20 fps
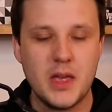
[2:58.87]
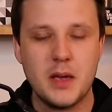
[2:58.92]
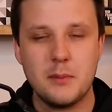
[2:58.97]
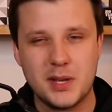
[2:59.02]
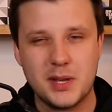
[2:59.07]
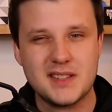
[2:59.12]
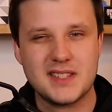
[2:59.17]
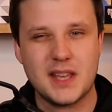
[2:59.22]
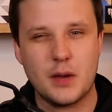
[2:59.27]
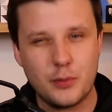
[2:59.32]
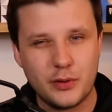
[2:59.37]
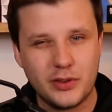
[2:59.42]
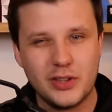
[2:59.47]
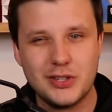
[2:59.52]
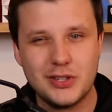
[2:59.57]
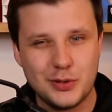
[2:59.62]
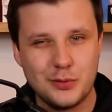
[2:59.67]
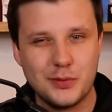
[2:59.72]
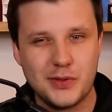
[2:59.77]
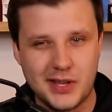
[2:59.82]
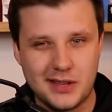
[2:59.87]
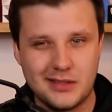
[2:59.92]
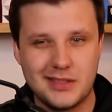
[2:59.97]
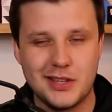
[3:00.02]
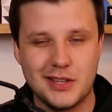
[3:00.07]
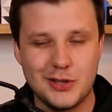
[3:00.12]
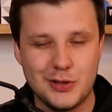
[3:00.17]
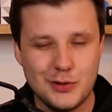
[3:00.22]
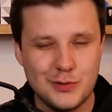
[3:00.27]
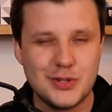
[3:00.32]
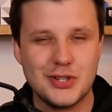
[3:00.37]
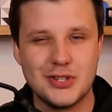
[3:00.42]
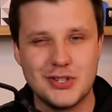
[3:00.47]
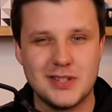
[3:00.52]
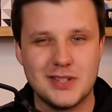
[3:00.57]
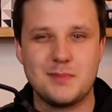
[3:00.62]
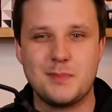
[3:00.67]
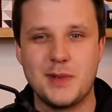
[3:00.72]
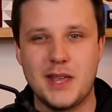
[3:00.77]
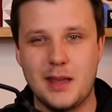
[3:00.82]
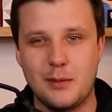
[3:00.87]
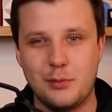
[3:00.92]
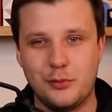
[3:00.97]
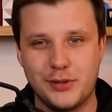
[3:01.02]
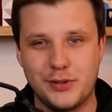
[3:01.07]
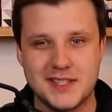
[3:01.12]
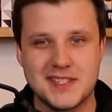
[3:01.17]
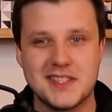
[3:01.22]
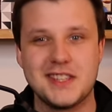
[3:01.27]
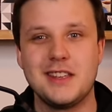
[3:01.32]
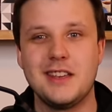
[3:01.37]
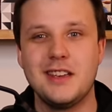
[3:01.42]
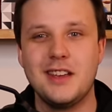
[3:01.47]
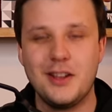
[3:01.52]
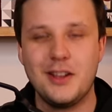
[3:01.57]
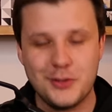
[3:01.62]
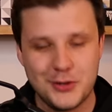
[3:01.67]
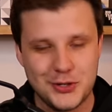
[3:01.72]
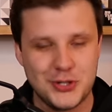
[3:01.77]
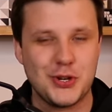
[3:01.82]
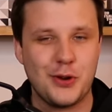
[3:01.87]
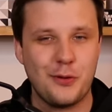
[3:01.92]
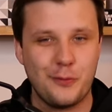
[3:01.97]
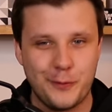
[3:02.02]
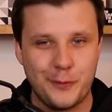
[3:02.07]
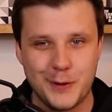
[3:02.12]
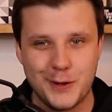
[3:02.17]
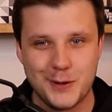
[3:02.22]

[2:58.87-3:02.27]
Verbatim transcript: because I really do think that you should just be able to see the show for